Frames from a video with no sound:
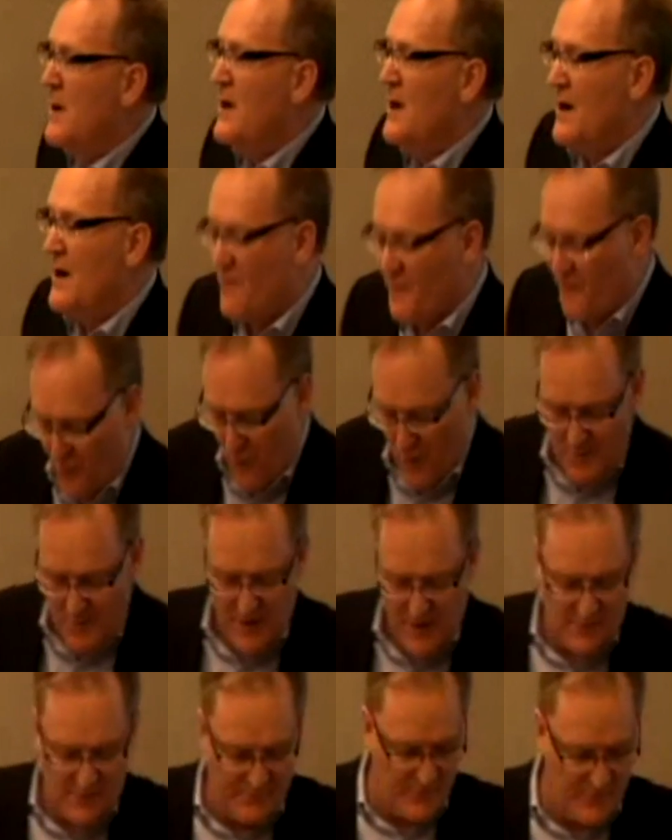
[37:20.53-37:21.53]
But at a
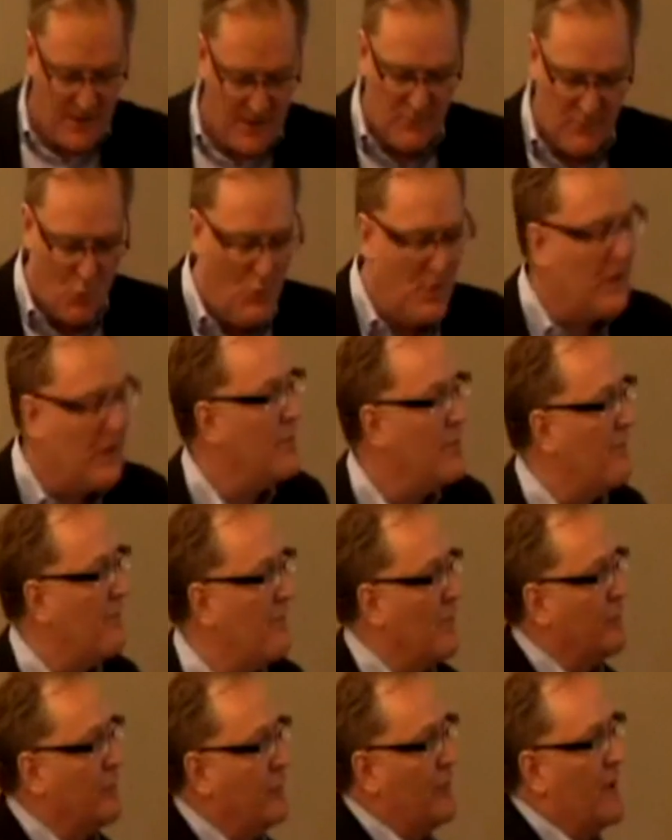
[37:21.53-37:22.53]
formative level, one of the
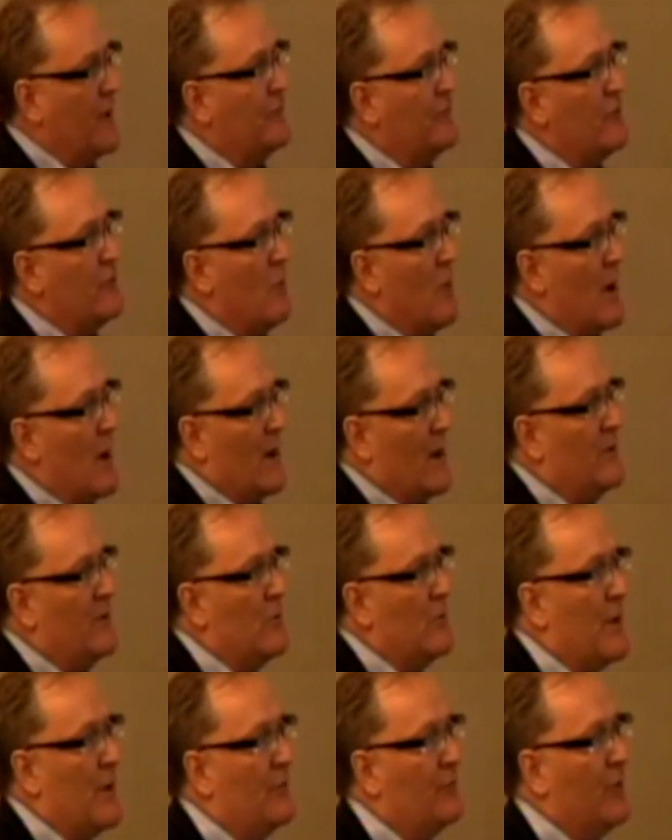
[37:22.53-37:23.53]
first things you want to
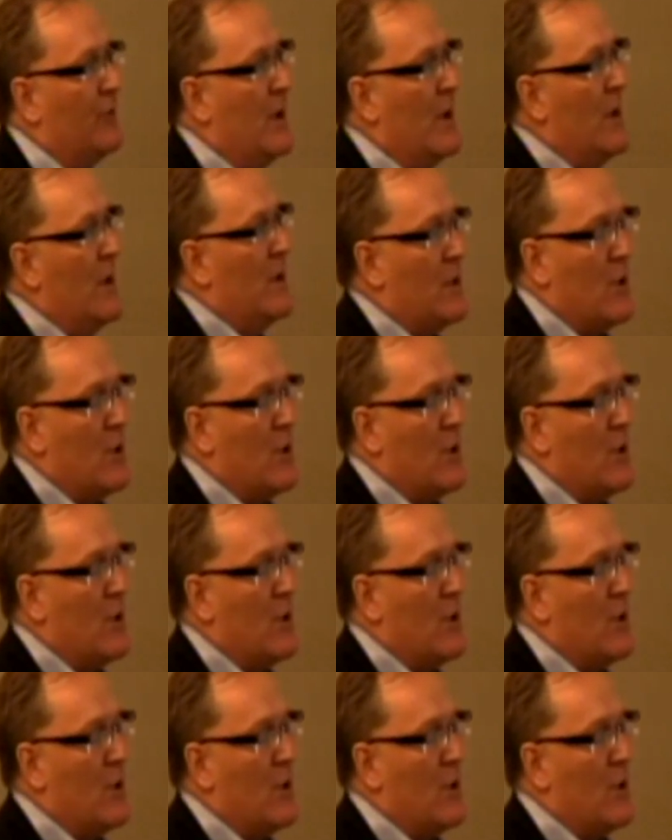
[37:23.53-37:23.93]
do is